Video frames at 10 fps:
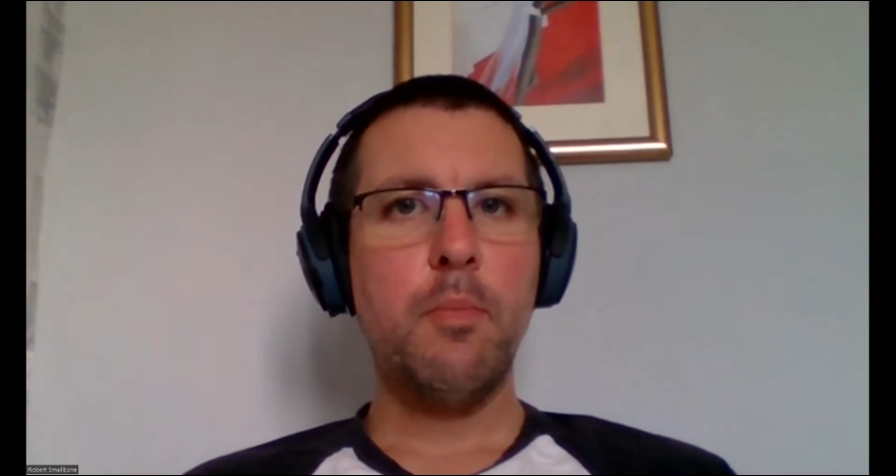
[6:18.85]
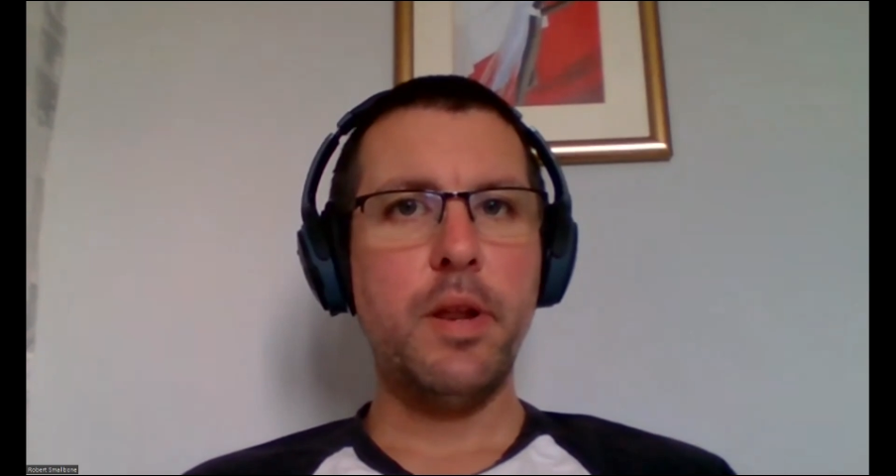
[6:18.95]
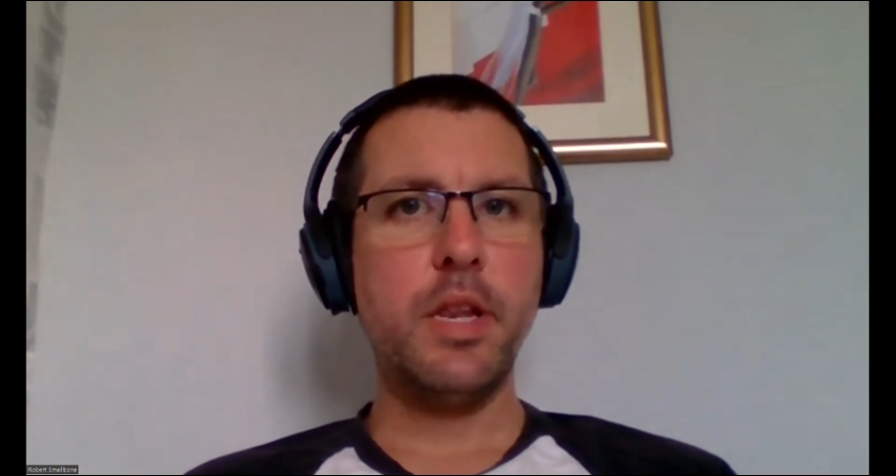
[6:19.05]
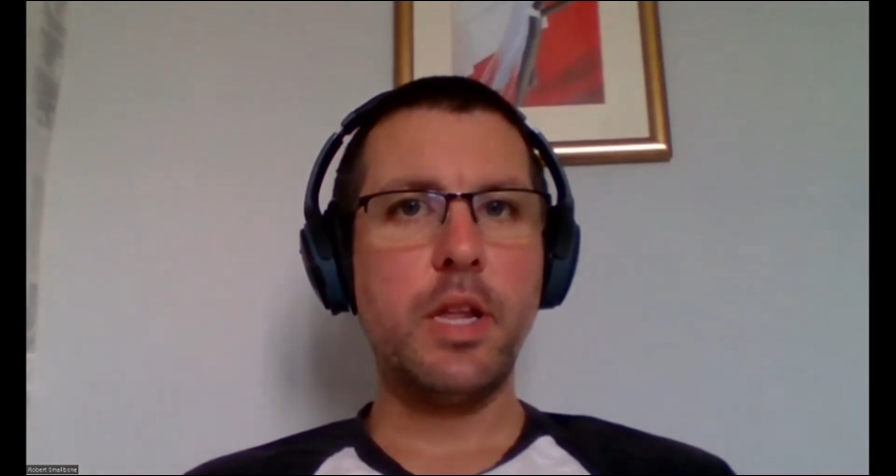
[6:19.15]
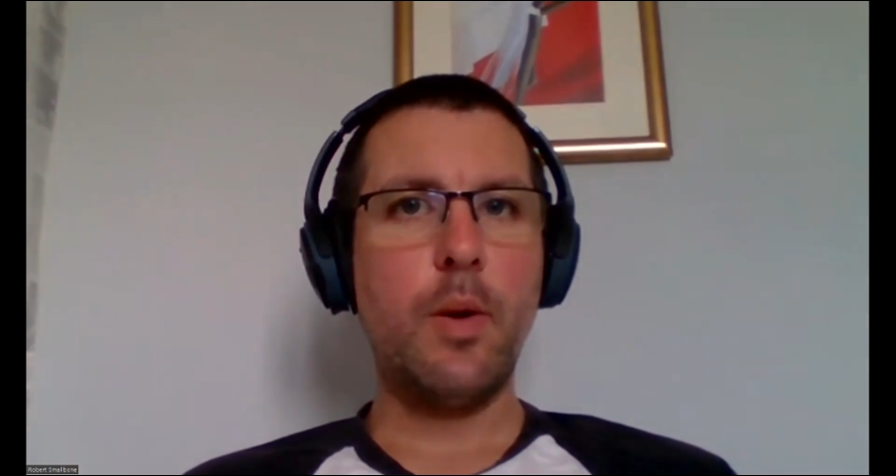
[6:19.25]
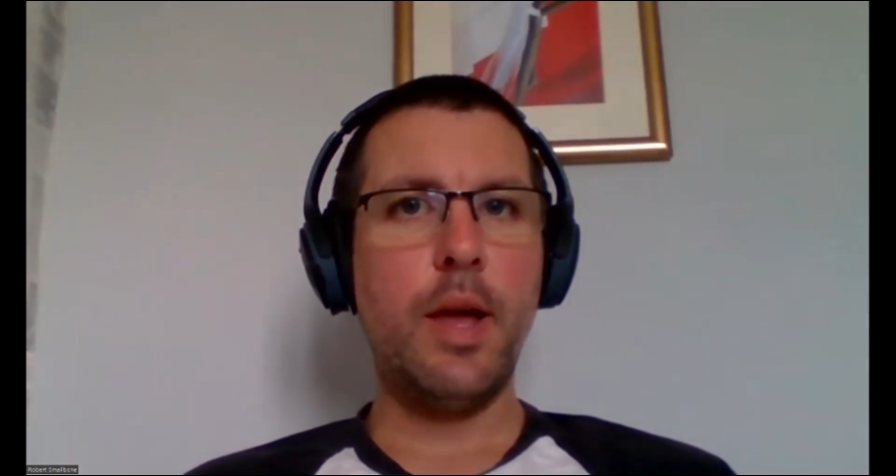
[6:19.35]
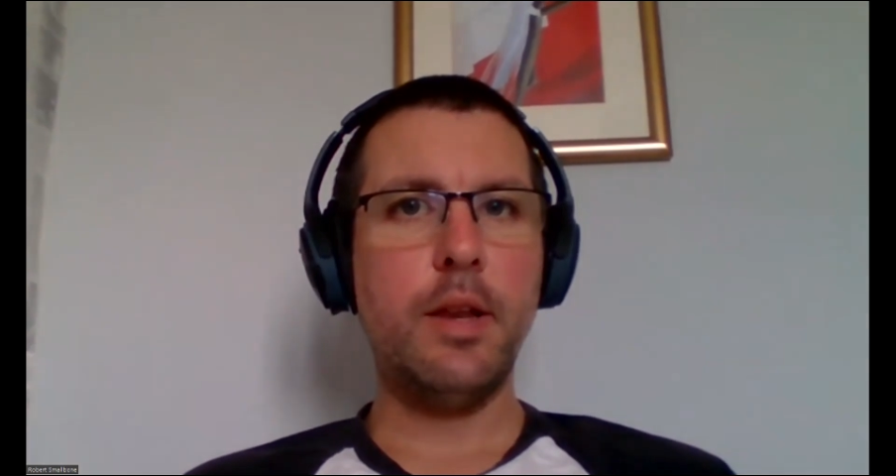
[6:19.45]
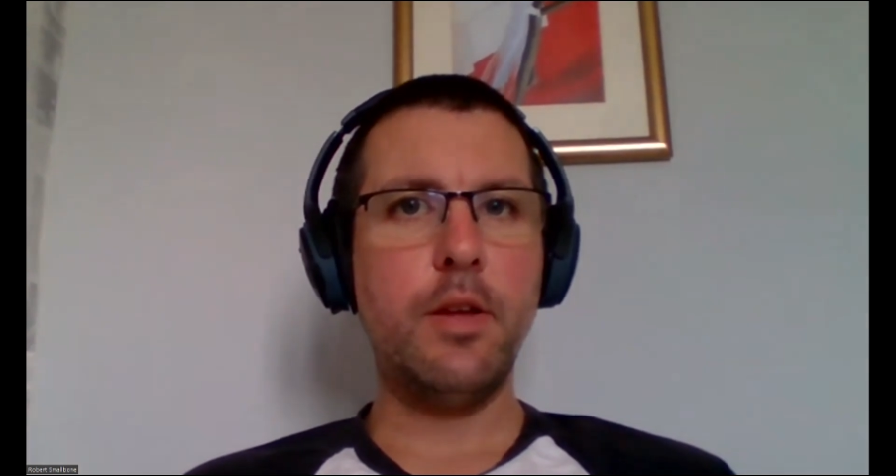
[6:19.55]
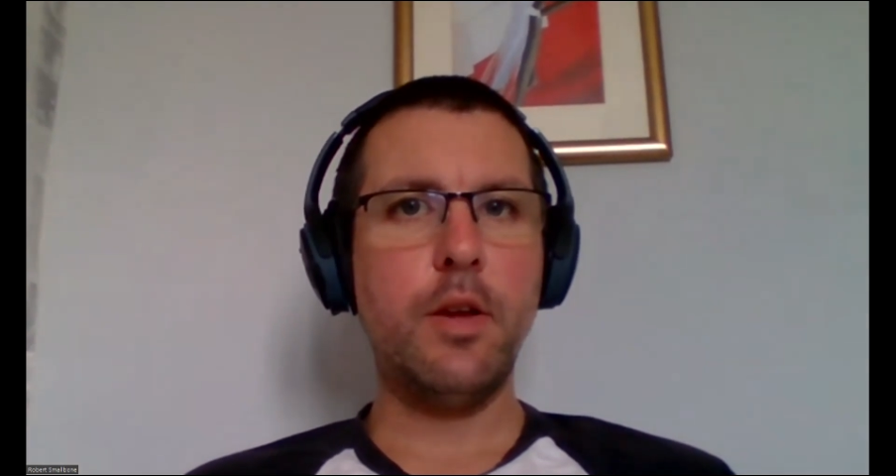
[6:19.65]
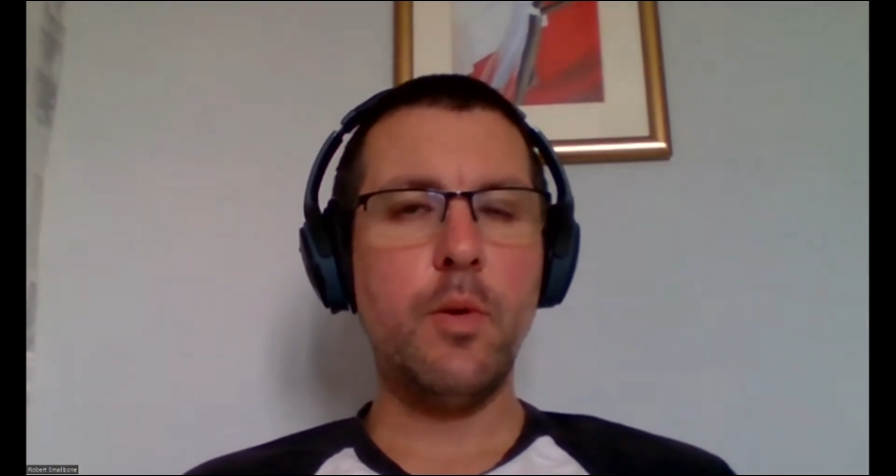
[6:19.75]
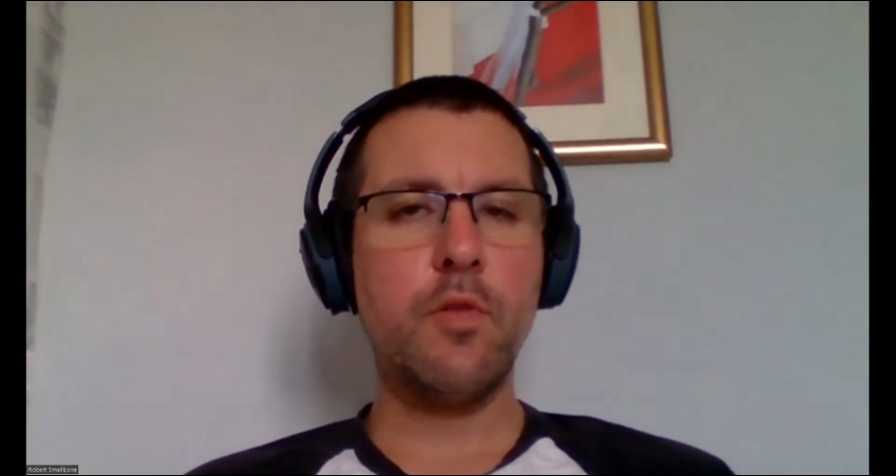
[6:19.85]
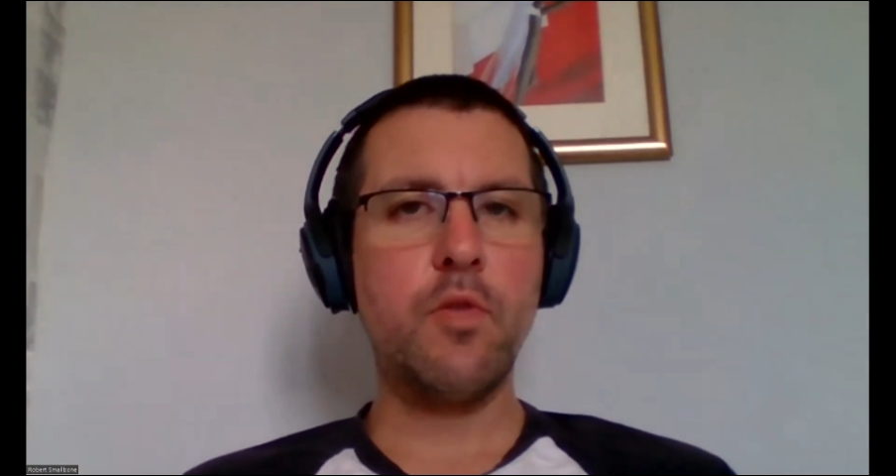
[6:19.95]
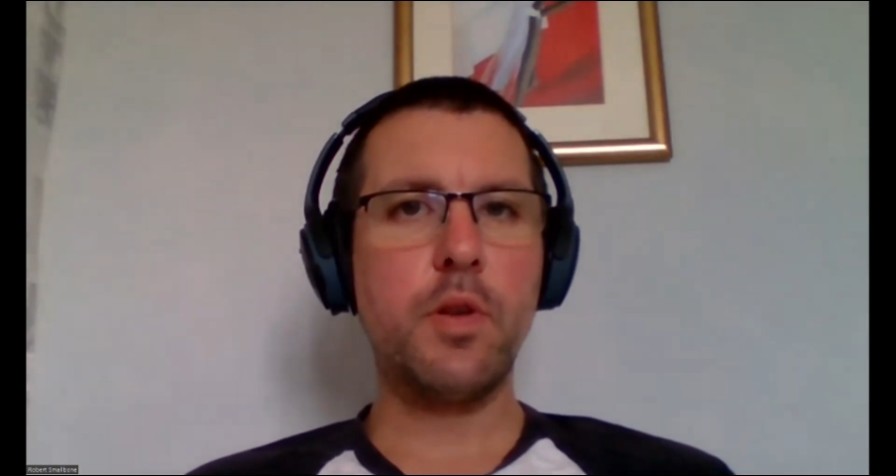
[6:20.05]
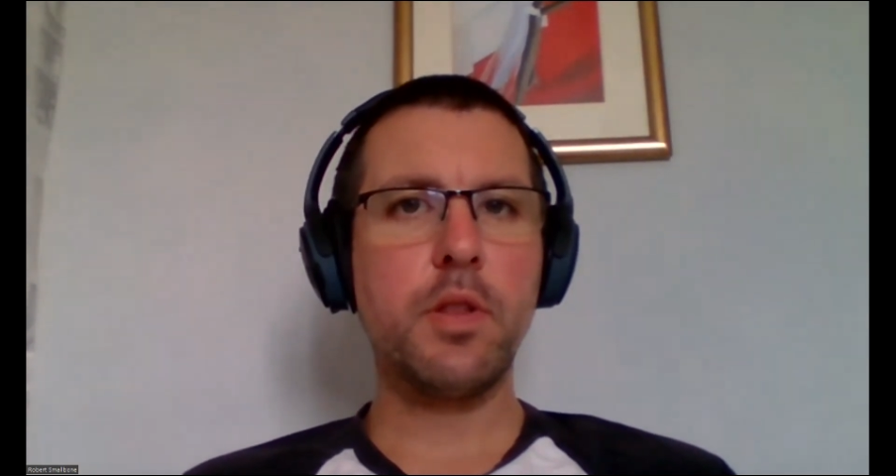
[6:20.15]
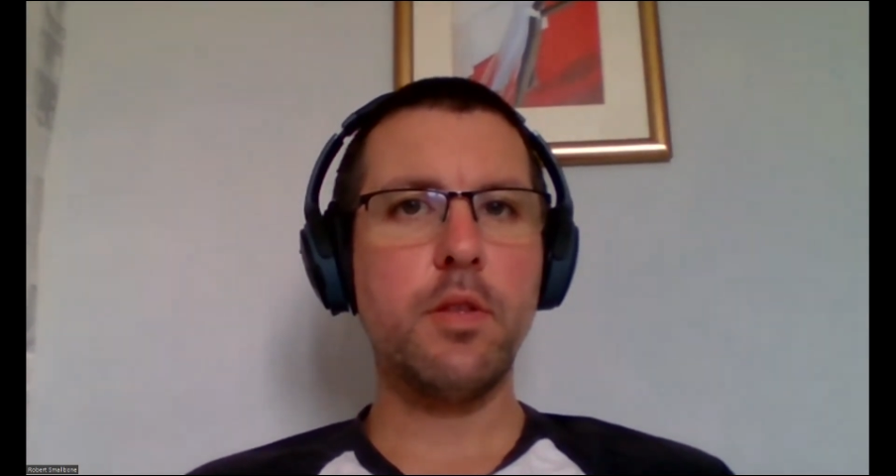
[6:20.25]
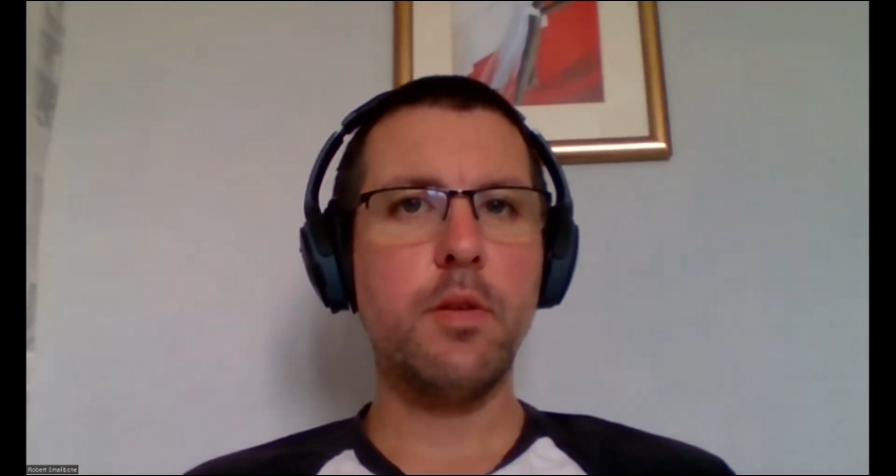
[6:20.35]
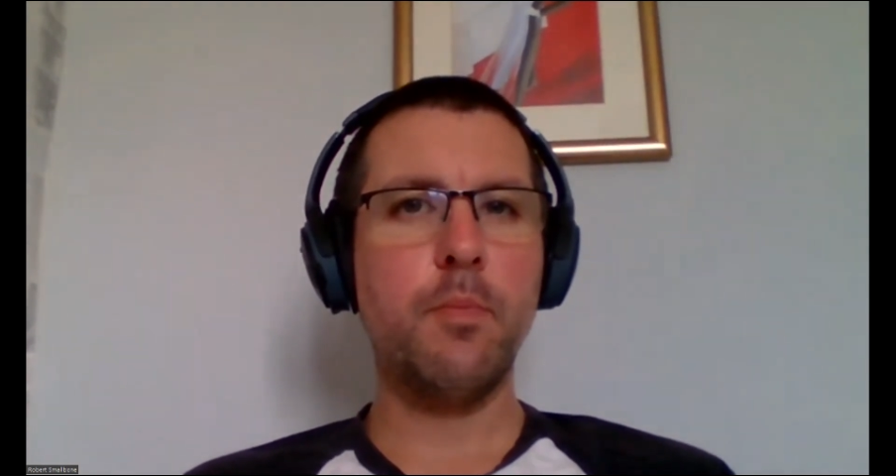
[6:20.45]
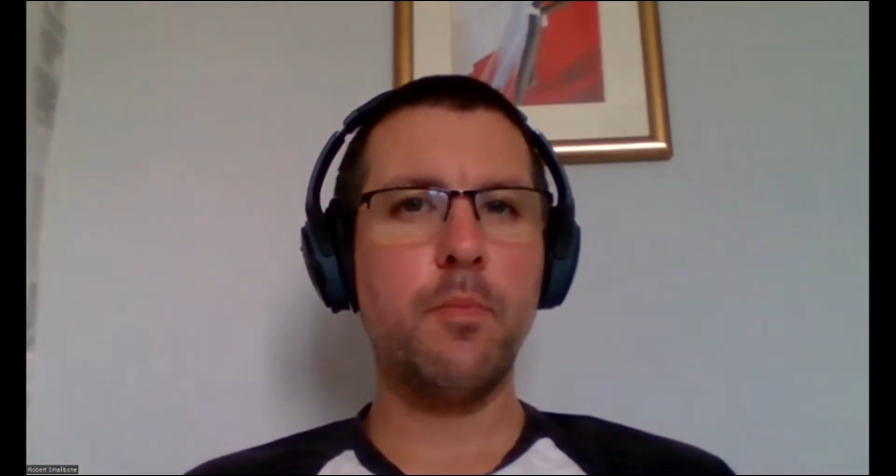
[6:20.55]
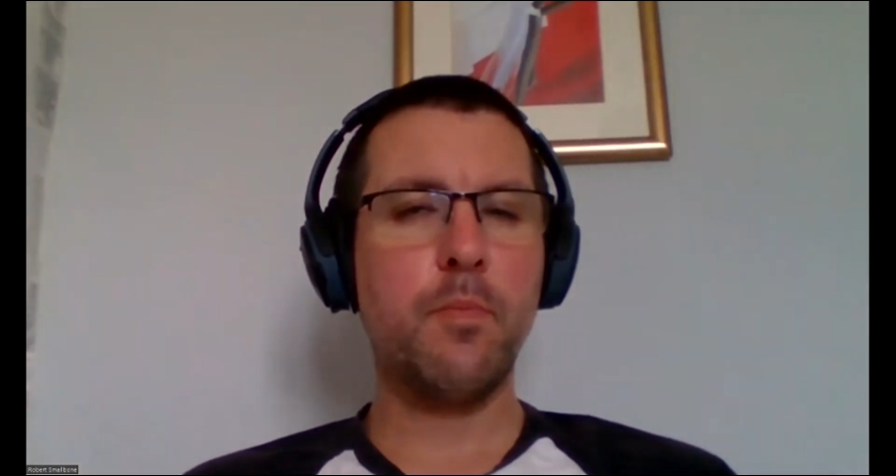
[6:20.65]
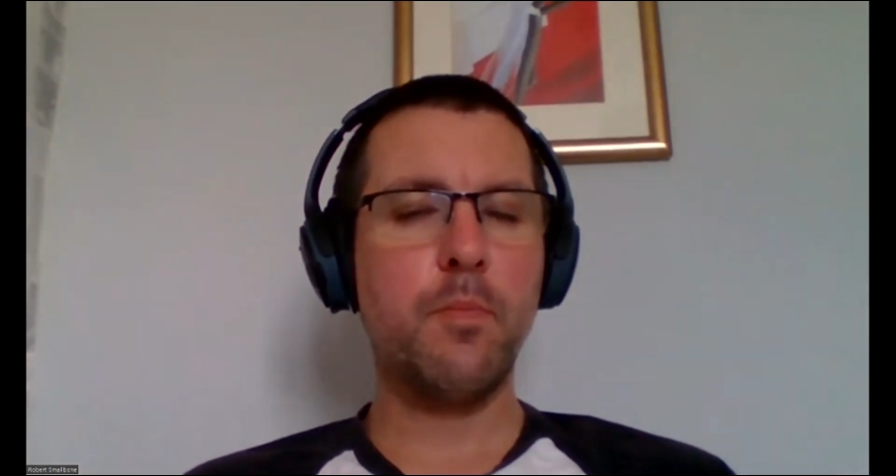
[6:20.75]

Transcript: please go ahead and go across to